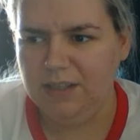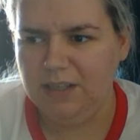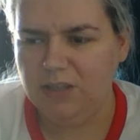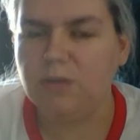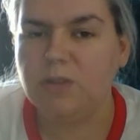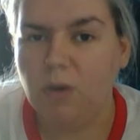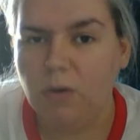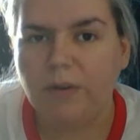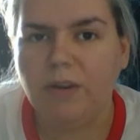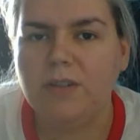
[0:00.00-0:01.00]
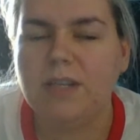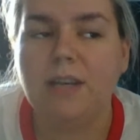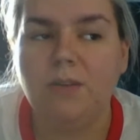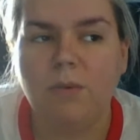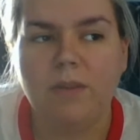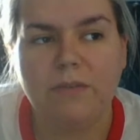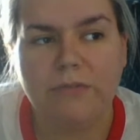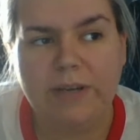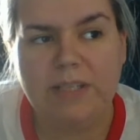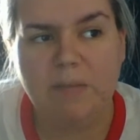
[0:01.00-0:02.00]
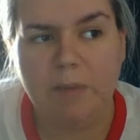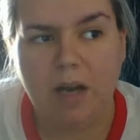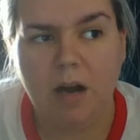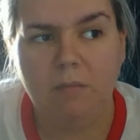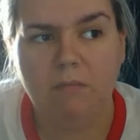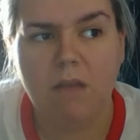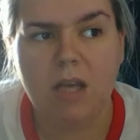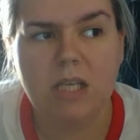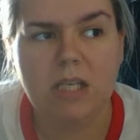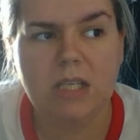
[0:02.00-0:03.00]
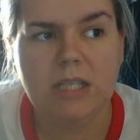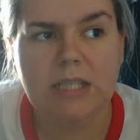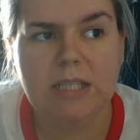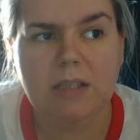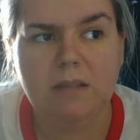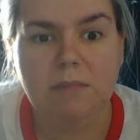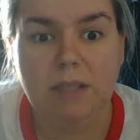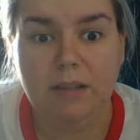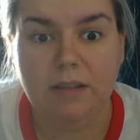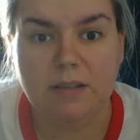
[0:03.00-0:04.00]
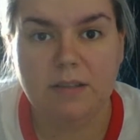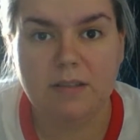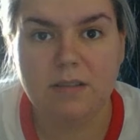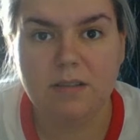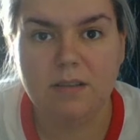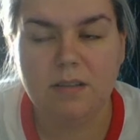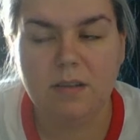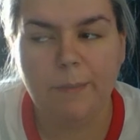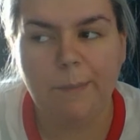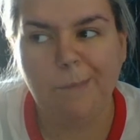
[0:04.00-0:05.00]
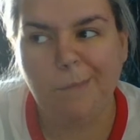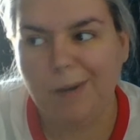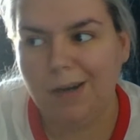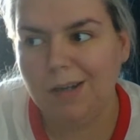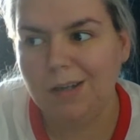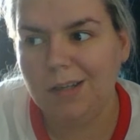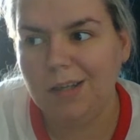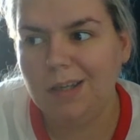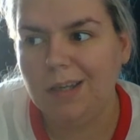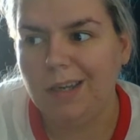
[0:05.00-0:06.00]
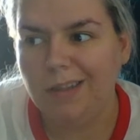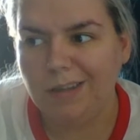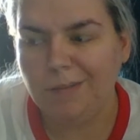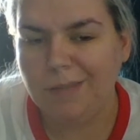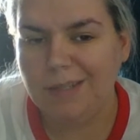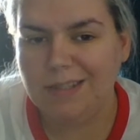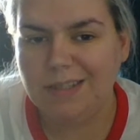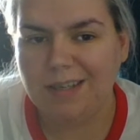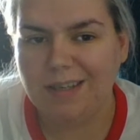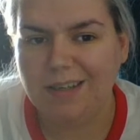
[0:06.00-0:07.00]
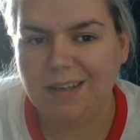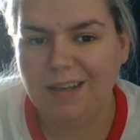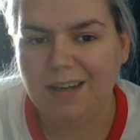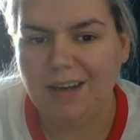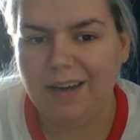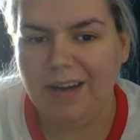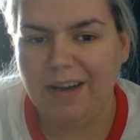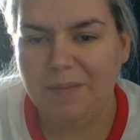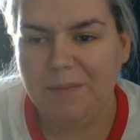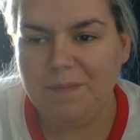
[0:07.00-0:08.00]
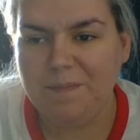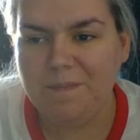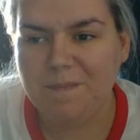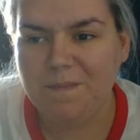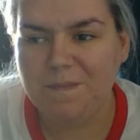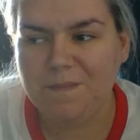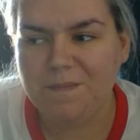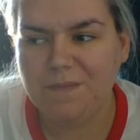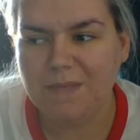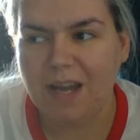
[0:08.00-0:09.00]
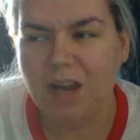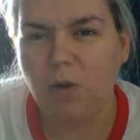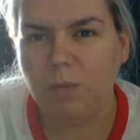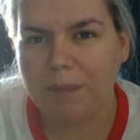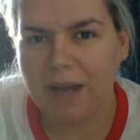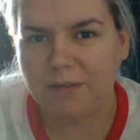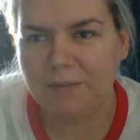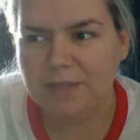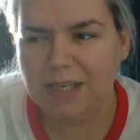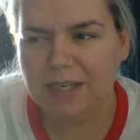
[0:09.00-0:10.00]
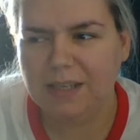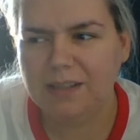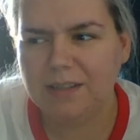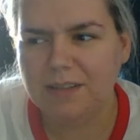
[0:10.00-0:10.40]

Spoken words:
You don't want to overuse it. I don't want the phrase to become meaningless. But it then means that I hold back from saying it,